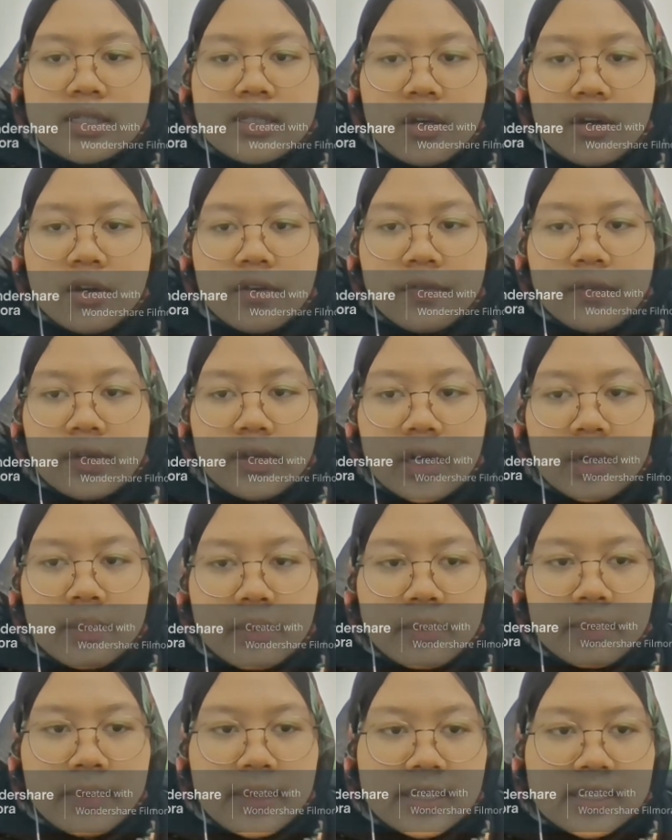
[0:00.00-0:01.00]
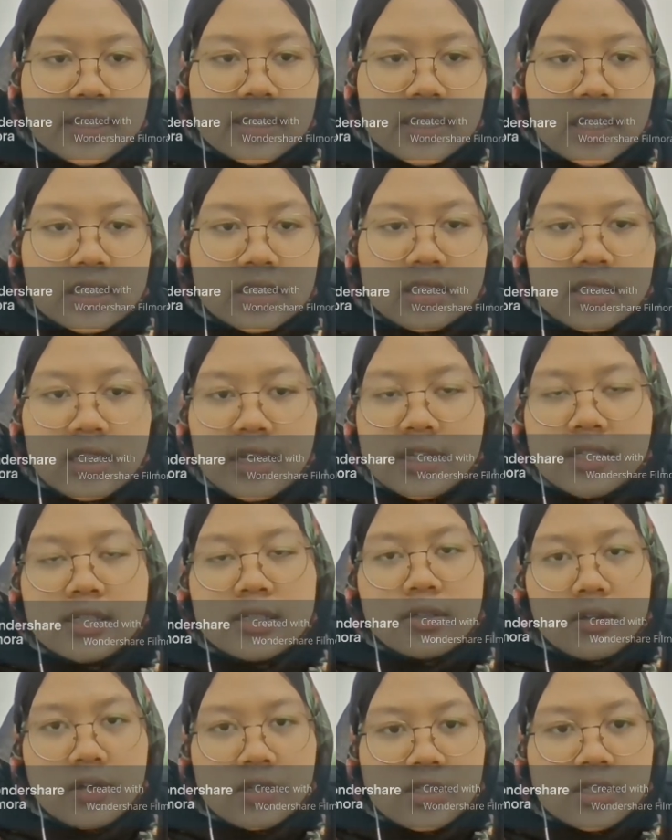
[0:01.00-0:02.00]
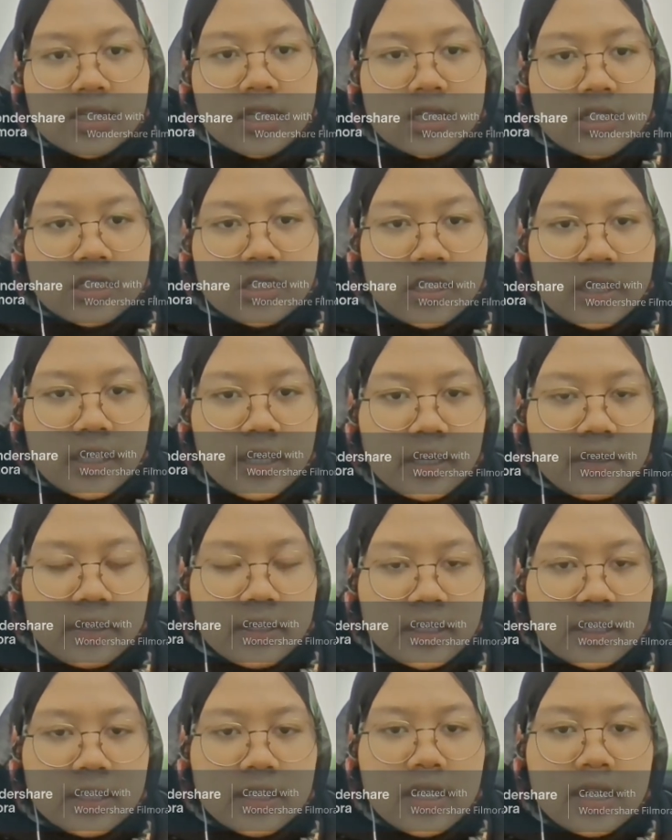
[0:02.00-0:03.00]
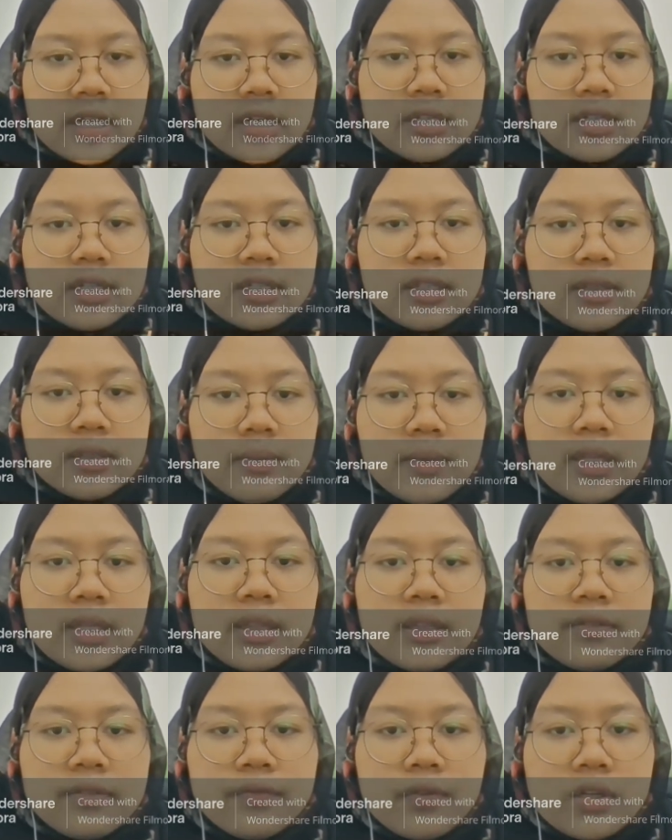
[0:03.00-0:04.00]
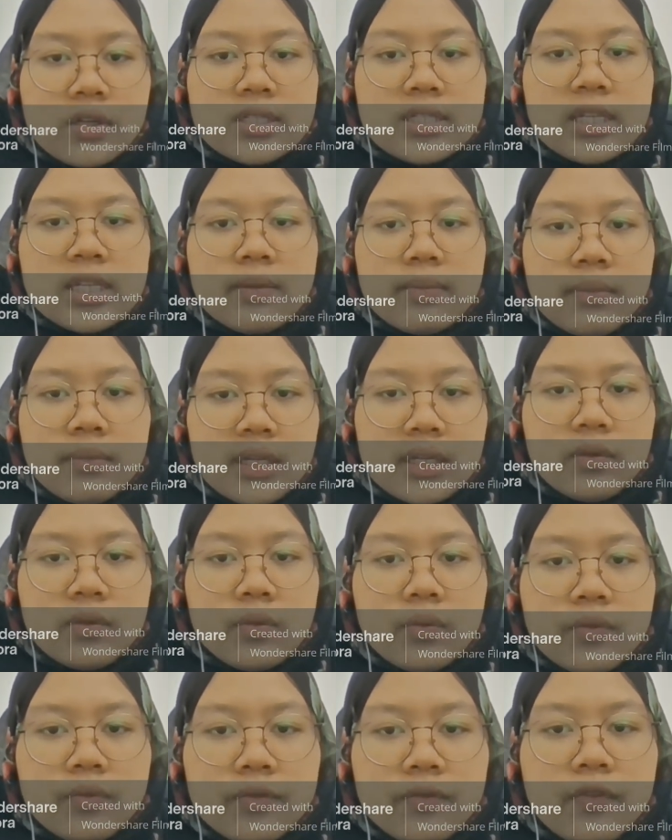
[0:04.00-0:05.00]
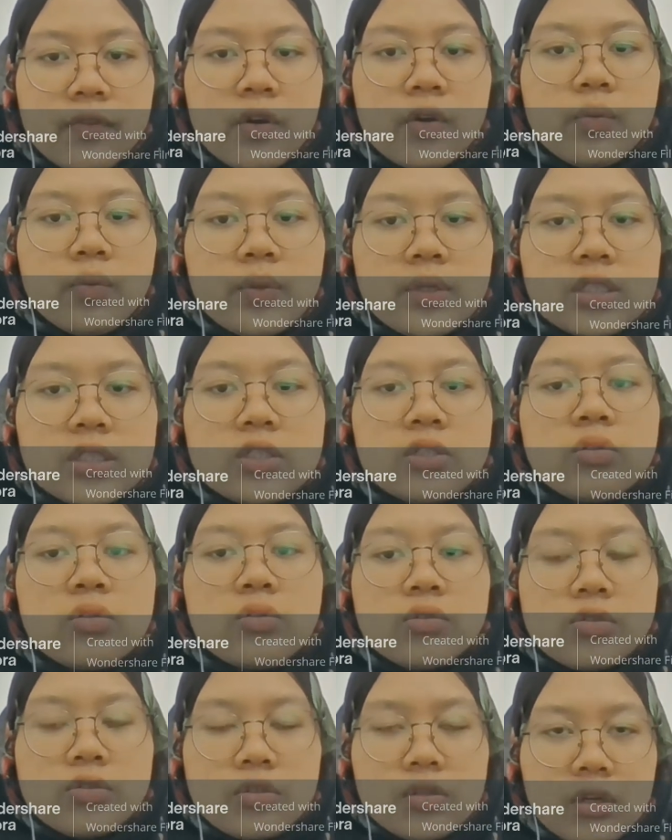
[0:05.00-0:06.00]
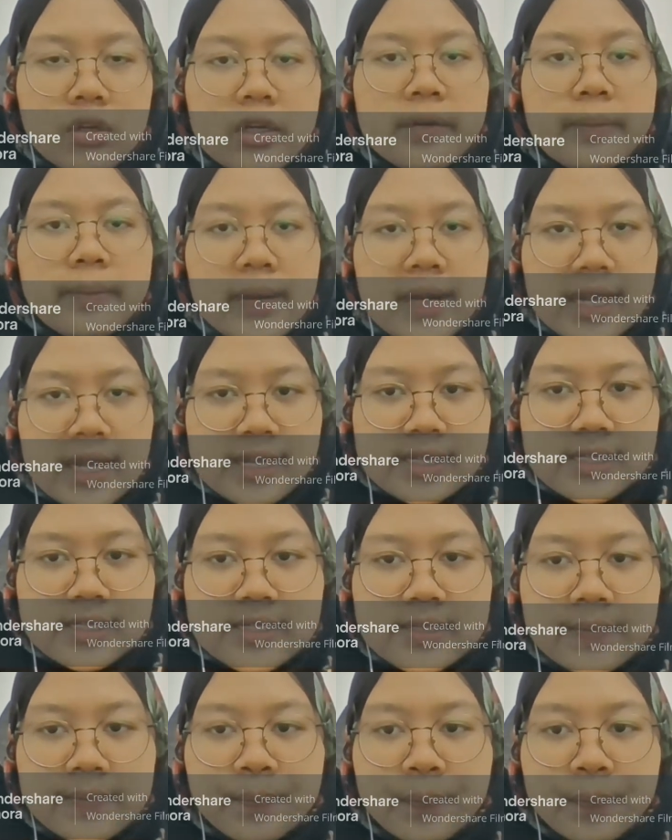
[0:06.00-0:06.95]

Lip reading: of the rubber band, such as cross-sectional area, determine the force limit for which Hooke's law applies.